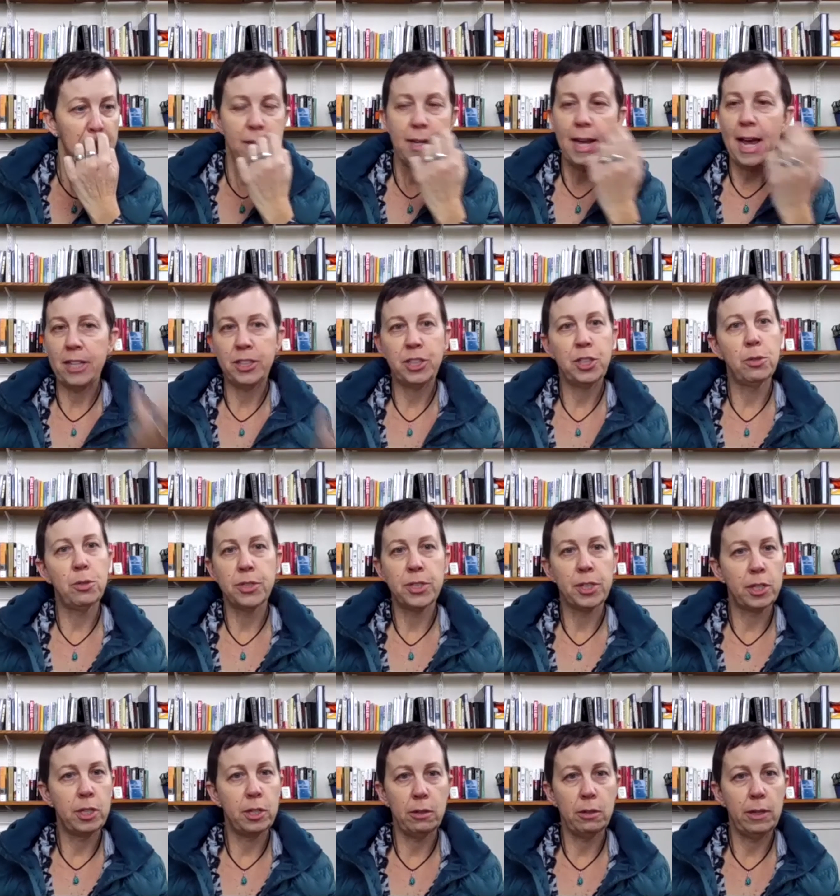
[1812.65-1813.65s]
national
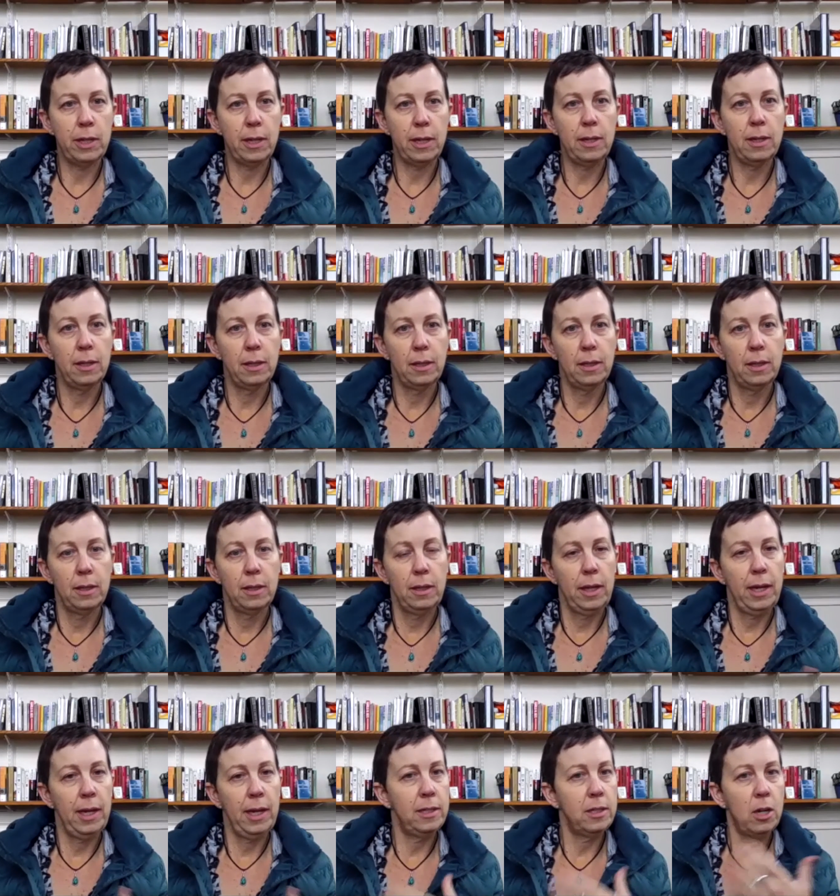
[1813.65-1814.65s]
security
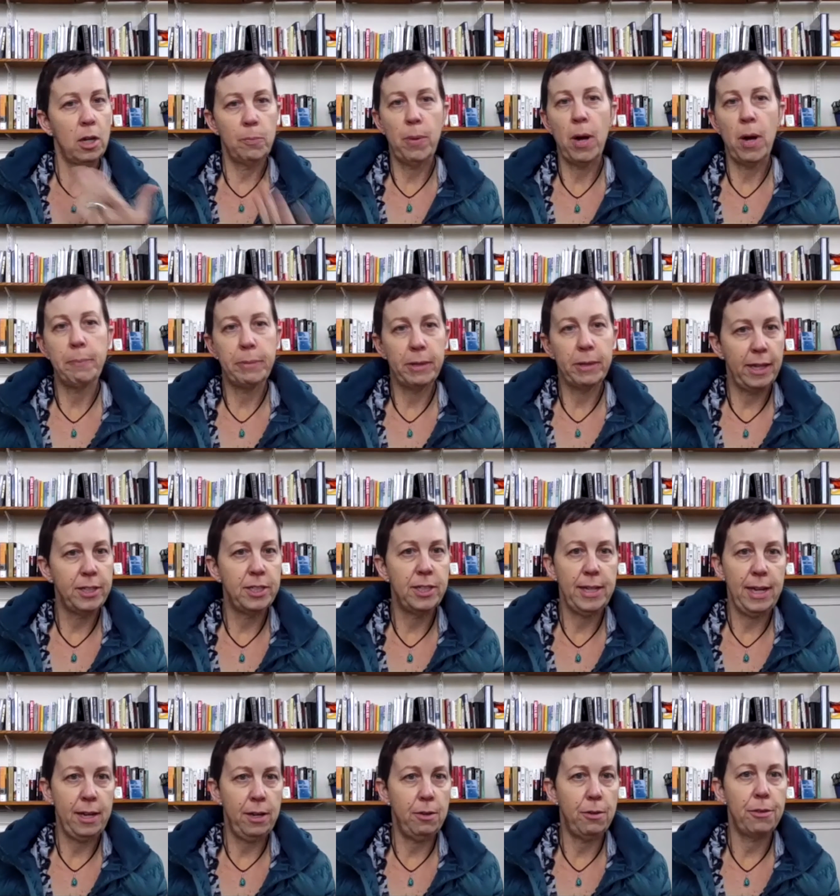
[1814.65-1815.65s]
and our
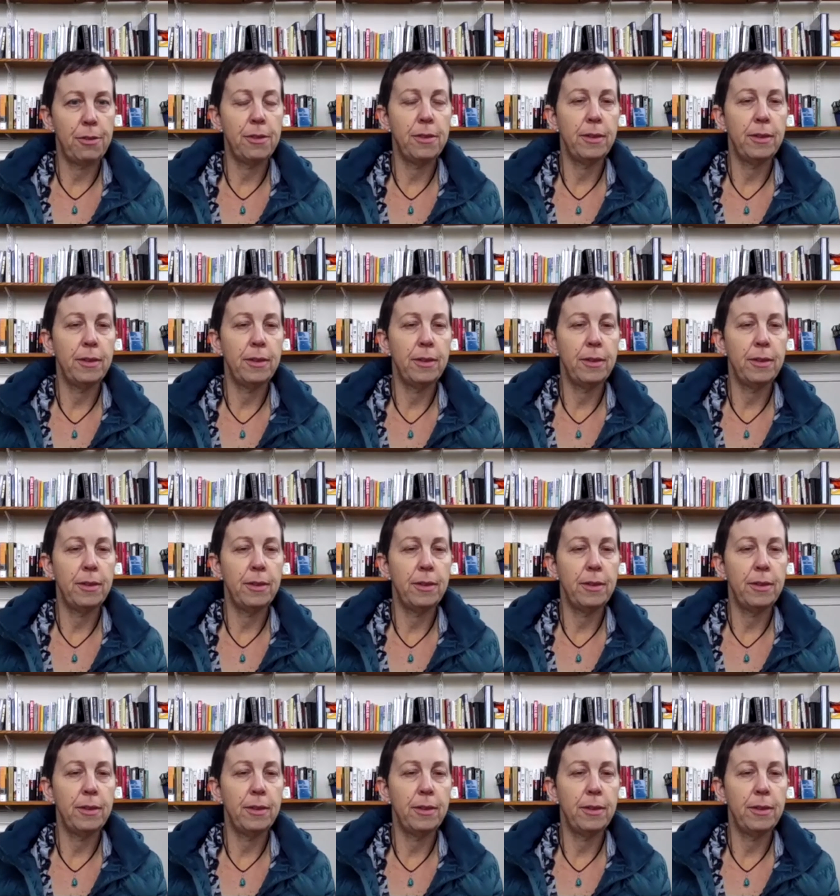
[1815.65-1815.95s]
population health.